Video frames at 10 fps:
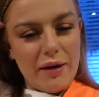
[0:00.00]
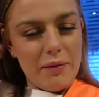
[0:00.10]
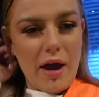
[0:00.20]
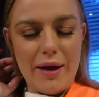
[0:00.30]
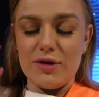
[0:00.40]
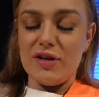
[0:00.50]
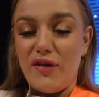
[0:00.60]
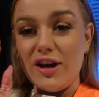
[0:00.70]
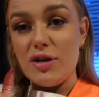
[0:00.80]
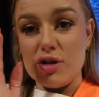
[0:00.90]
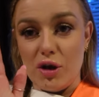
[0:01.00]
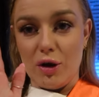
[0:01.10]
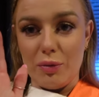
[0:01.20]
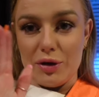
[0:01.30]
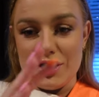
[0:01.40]
It, um, it was fish
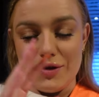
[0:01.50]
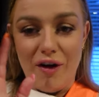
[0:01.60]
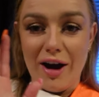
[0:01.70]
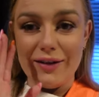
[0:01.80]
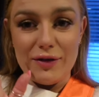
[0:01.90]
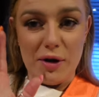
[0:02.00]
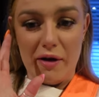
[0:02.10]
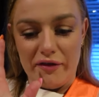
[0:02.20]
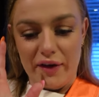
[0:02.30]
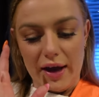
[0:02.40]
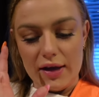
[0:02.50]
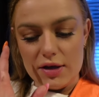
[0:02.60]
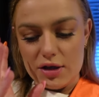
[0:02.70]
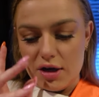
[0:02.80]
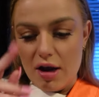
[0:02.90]
soup, which is fine if you love
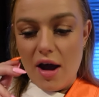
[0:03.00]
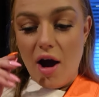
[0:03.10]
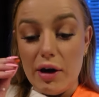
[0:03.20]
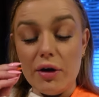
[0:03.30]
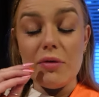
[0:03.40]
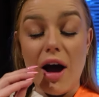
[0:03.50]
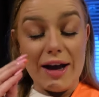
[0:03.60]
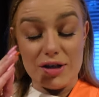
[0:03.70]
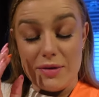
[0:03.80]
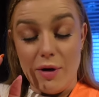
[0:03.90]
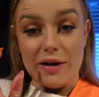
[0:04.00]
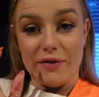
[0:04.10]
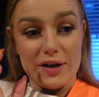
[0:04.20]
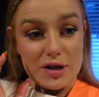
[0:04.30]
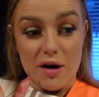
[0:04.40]
fish. I don't actually mind
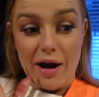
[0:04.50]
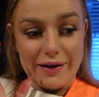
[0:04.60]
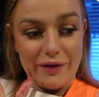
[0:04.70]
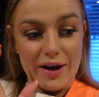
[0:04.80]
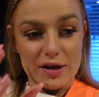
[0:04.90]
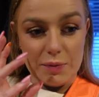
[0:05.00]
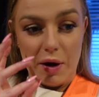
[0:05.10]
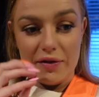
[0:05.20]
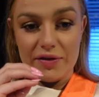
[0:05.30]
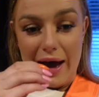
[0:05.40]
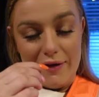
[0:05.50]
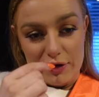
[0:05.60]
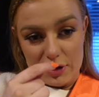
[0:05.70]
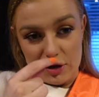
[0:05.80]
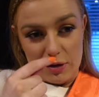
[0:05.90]
fish, I like fish, but that
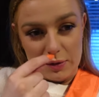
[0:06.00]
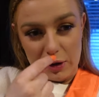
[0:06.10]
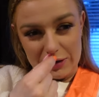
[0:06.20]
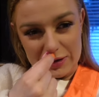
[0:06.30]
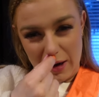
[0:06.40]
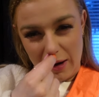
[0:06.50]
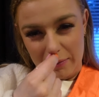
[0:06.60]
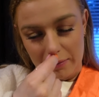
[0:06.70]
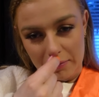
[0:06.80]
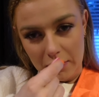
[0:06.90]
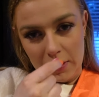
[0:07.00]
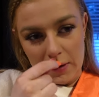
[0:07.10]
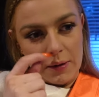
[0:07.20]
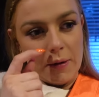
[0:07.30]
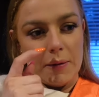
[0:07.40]
fish soup looked, um,
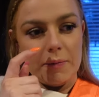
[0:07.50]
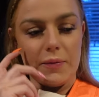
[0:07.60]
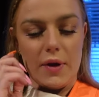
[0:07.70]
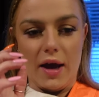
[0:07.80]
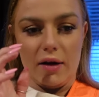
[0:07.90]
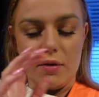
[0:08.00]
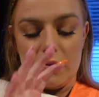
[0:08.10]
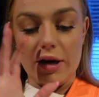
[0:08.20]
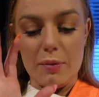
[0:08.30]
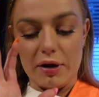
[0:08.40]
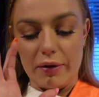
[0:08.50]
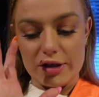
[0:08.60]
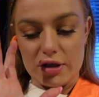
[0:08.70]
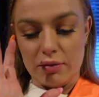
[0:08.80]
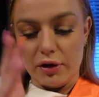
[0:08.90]
yeah, a little bit
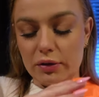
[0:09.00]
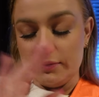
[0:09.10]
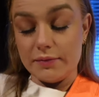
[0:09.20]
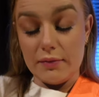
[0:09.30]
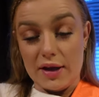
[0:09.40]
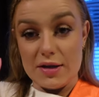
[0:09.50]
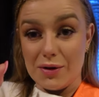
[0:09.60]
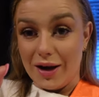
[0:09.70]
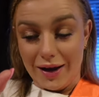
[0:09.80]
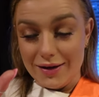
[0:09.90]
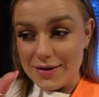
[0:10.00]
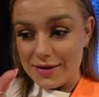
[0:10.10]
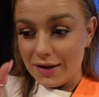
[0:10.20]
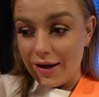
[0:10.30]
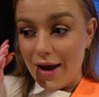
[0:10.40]
questionable is what it
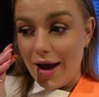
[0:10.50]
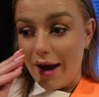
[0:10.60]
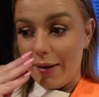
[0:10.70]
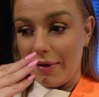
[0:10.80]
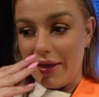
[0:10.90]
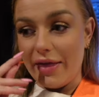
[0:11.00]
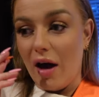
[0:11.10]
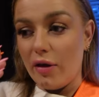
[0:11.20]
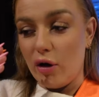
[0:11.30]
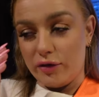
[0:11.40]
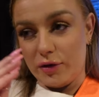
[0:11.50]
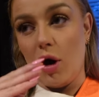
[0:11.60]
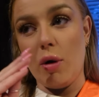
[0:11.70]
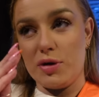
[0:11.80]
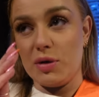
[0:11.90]
is. Um, and then the other op
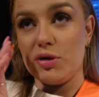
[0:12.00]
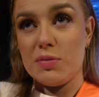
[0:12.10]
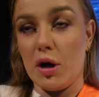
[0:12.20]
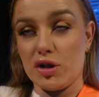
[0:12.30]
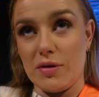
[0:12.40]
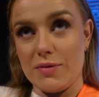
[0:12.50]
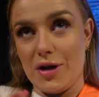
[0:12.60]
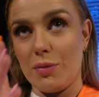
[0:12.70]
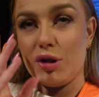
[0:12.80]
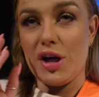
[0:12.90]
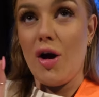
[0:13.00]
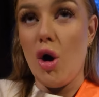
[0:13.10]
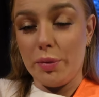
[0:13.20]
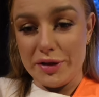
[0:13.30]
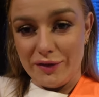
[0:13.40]
option was mushroom soup, which I
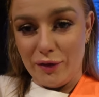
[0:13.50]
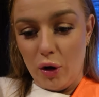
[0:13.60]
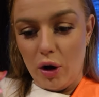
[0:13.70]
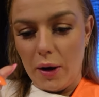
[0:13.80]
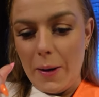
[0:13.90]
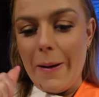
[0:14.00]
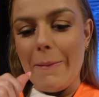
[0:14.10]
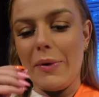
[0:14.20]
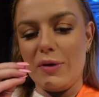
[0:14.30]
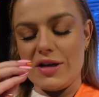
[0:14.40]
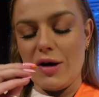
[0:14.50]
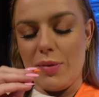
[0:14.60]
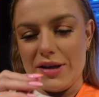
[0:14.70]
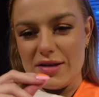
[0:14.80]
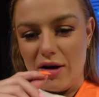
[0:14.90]
opted for, but it was a little
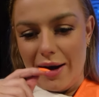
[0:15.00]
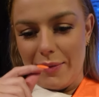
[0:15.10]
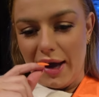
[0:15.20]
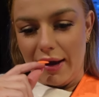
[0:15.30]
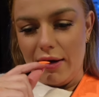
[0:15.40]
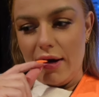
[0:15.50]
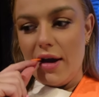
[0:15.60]
bit slimy.